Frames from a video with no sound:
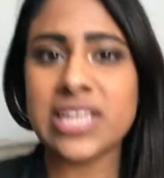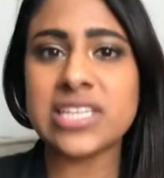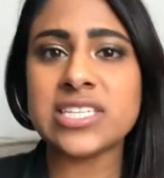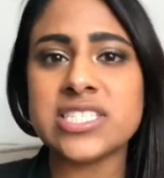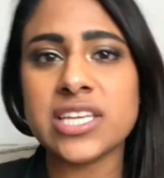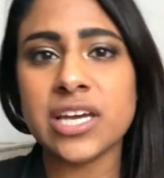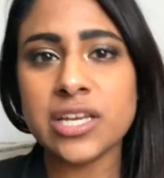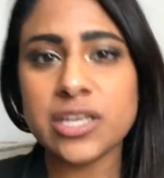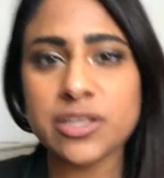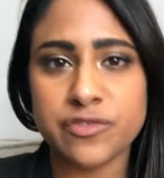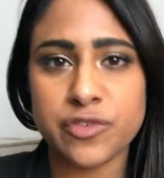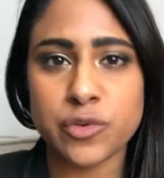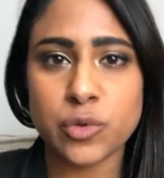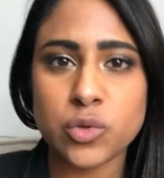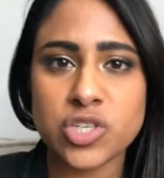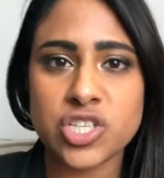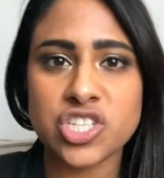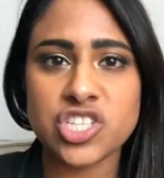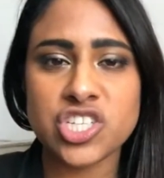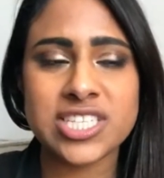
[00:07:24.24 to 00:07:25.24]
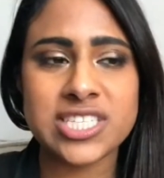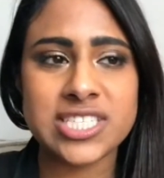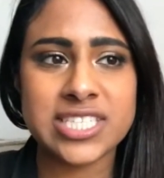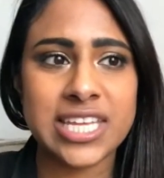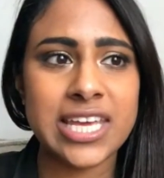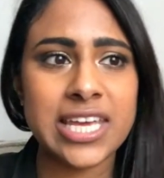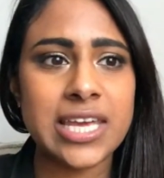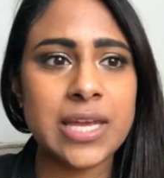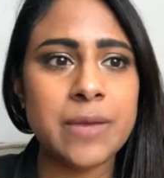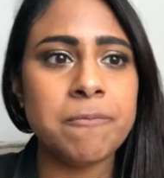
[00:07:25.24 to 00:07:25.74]
insightful to just
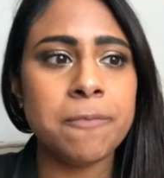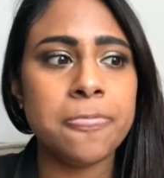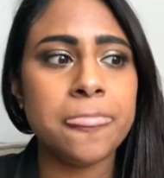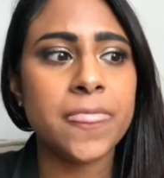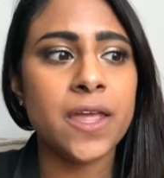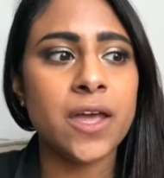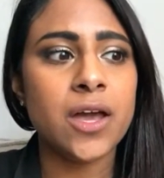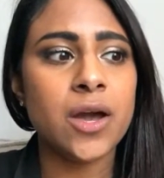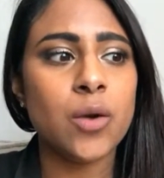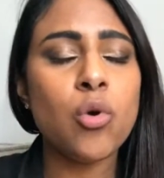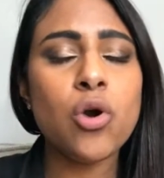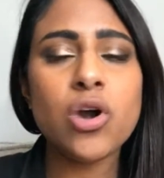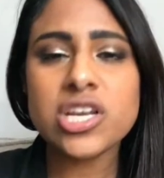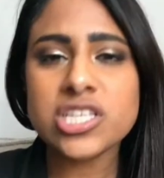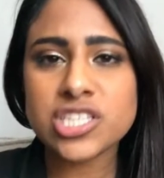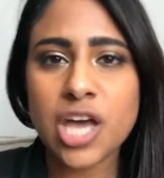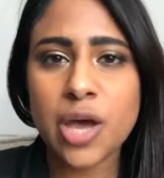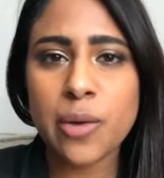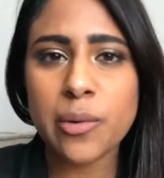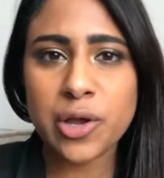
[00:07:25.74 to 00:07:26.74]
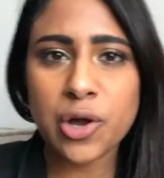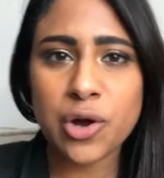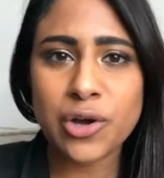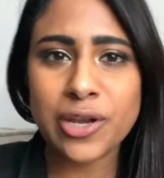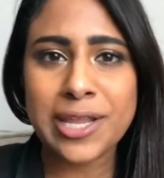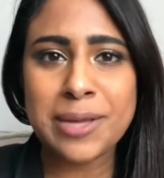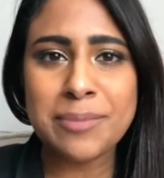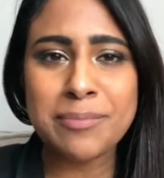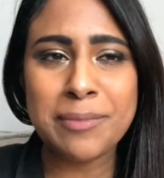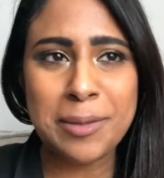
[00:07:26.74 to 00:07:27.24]
see what is going on
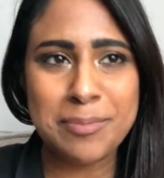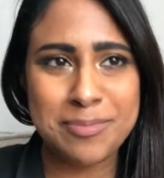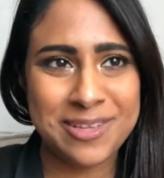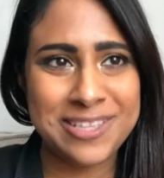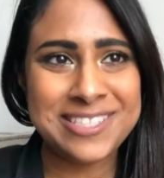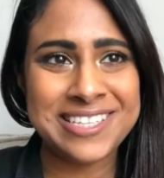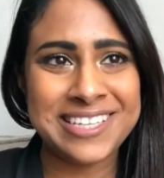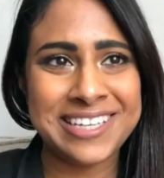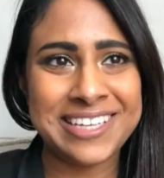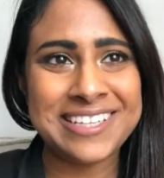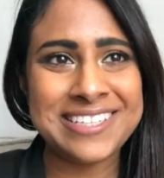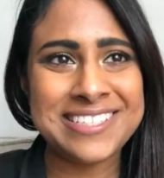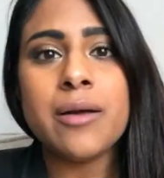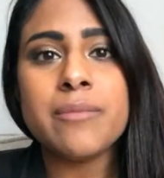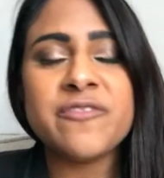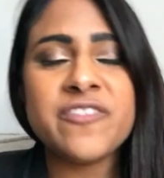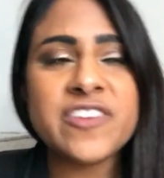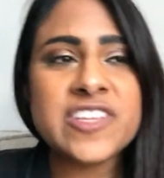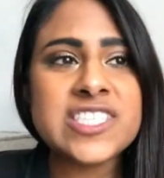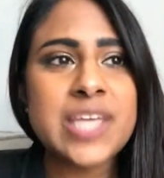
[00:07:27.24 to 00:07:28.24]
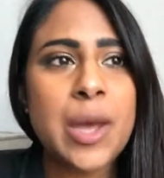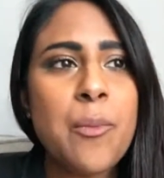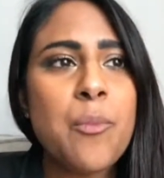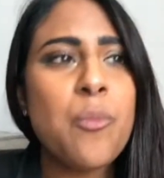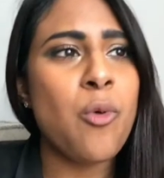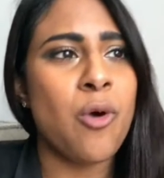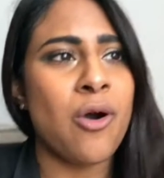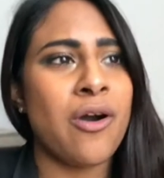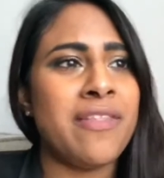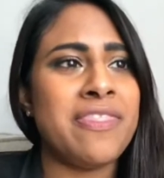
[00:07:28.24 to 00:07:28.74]
in my business for
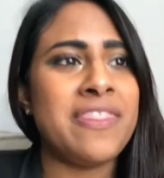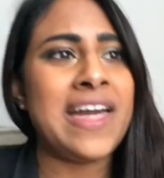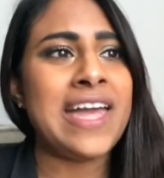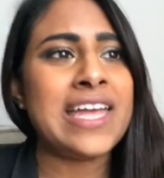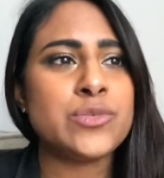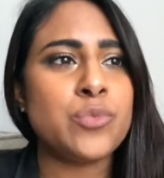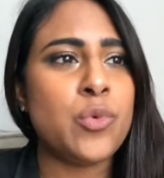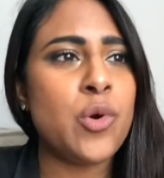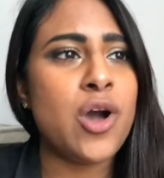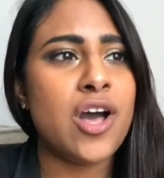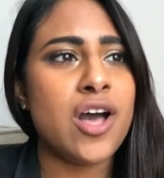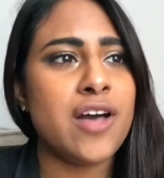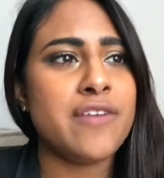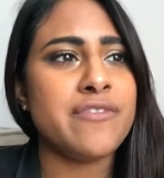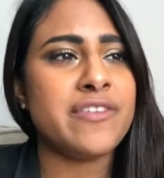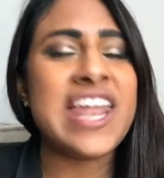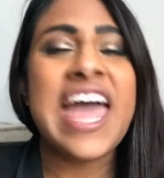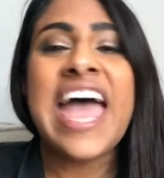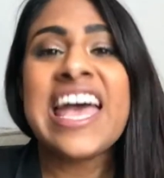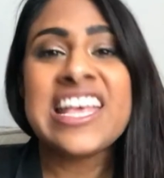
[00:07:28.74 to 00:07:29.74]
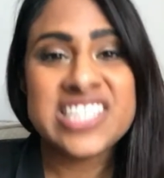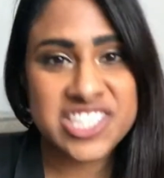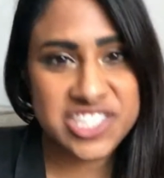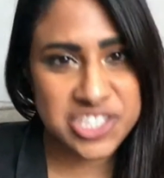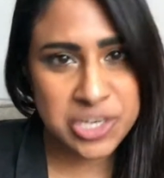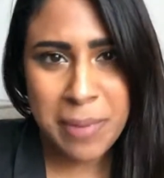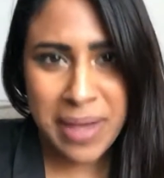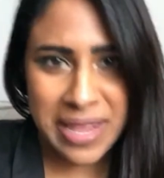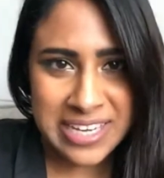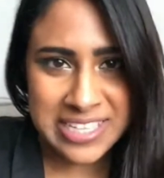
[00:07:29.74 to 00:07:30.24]
someone that is worth an
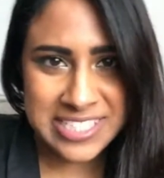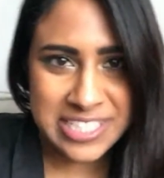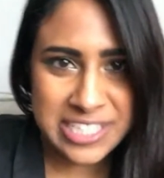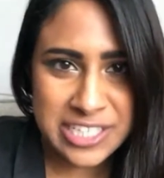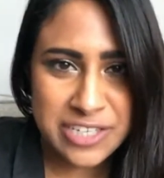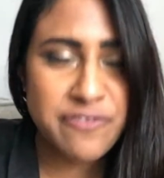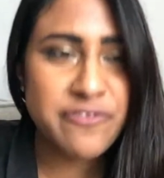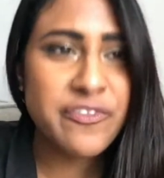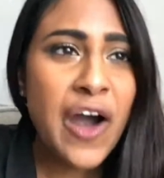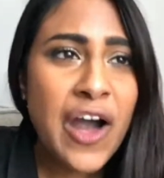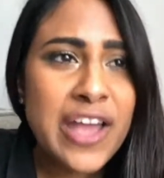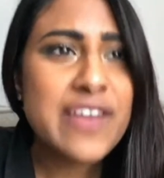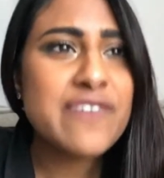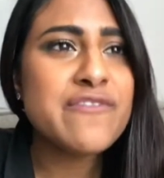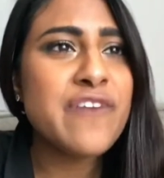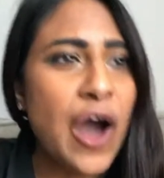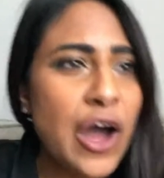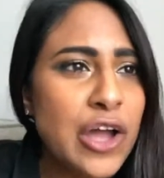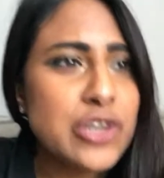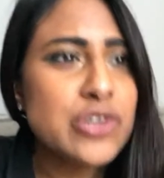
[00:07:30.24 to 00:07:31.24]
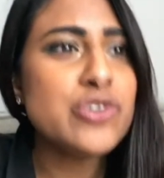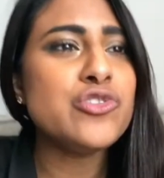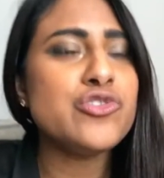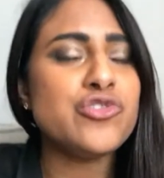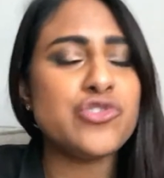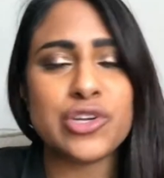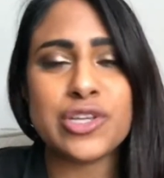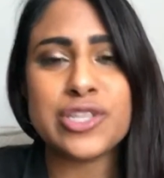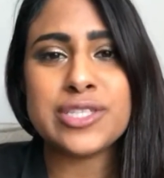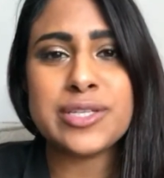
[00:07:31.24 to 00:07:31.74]
estimated five
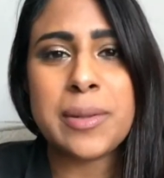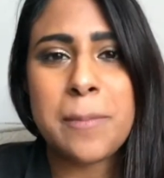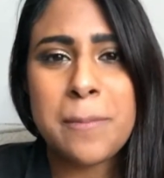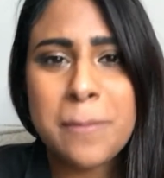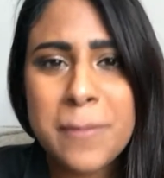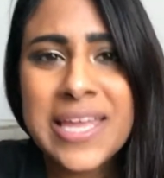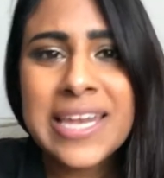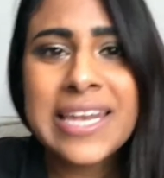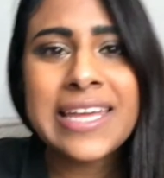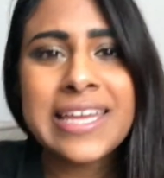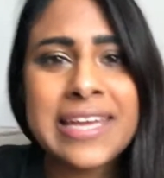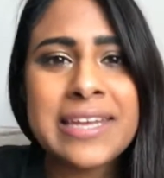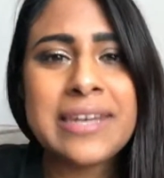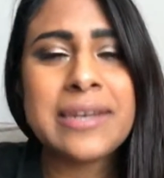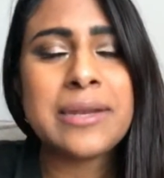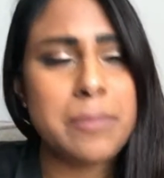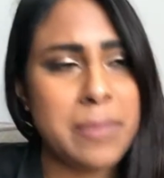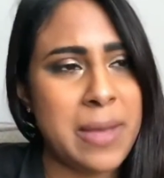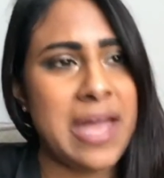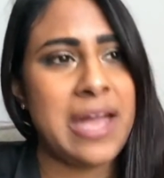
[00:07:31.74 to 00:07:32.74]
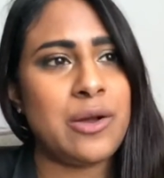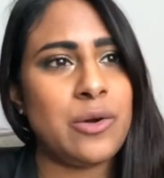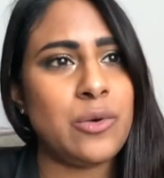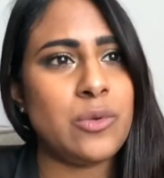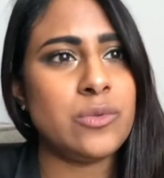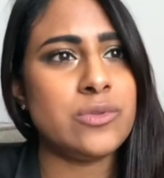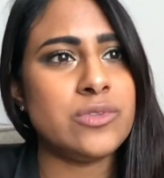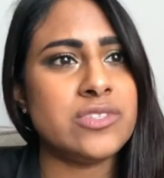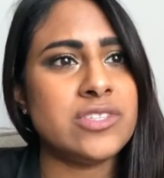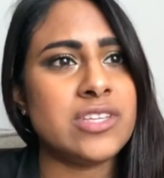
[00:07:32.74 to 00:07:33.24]
hundred million
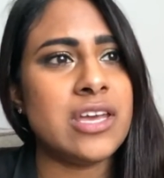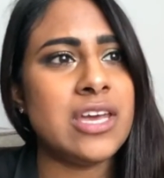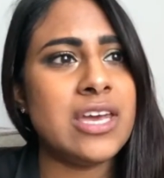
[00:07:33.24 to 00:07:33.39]
pounds,